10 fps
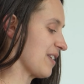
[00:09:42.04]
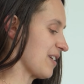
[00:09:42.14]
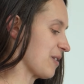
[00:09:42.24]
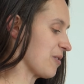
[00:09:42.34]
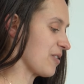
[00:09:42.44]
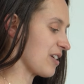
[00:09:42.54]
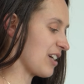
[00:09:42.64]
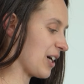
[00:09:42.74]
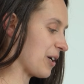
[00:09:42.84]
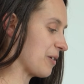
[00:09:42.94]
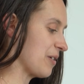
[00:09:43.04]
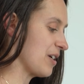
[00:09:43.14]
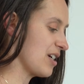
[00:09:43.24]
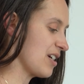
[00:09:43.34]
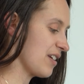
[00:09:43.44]
to see how
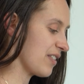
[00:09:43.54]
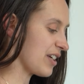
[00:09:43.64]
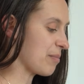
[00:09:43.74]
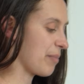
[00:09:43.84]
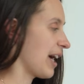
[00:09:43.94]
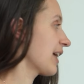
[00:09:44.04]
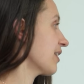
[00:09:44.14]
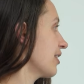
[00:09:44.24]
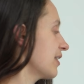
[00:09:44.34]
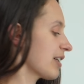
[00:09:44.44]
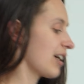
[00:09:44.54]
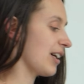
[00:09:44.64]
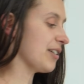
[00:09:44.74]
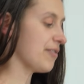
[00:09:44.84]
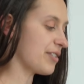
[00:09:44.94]
they impact the
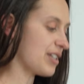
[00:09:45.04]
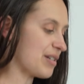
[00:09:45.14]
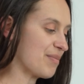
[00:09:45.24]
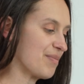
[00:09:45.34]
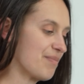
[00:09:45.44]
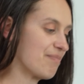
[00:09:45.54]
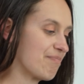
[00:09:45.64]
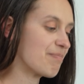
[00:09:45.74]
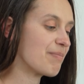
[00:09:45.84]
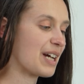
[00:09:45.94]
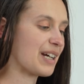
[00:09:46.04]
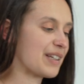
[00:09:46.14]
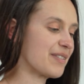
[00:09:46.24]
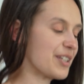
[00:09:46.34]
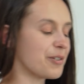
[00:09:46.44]
color theme
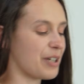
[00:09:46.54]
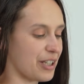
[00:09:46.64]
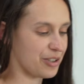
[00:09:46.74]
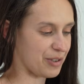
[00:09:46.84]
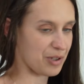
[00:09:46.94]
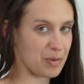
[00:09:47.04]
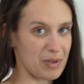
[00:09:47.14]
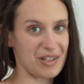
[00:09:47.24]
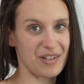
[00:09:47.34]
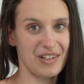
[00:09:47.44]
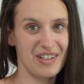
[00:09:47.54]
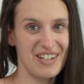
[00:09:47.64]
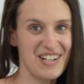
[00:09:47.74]
and the direction of this painting.